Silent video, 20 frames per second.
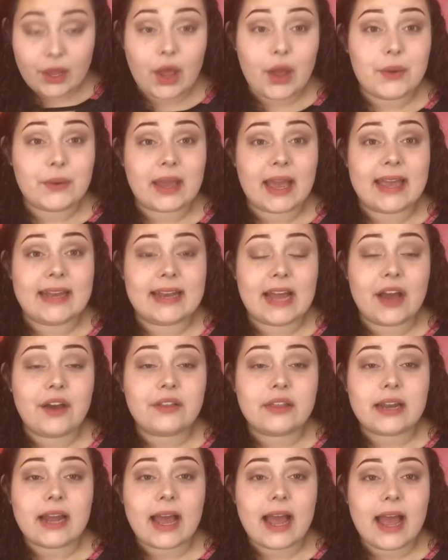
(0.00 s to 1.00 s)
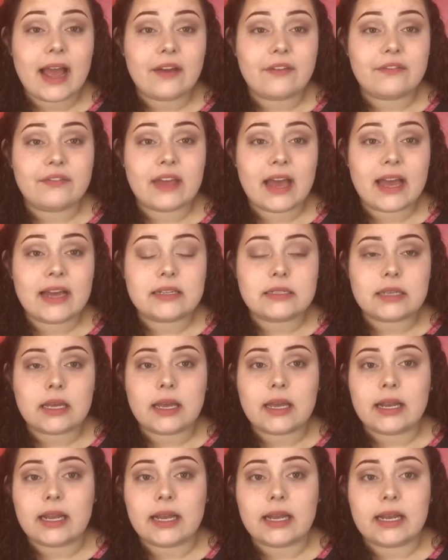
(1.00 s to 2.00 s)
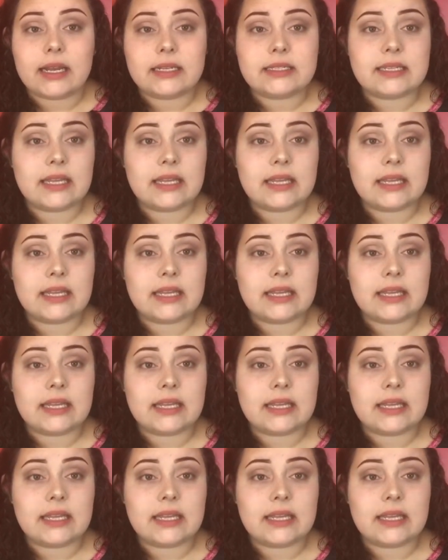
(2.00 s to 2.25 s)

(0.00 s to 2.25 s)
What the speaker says: Okay, now that I have that done and it's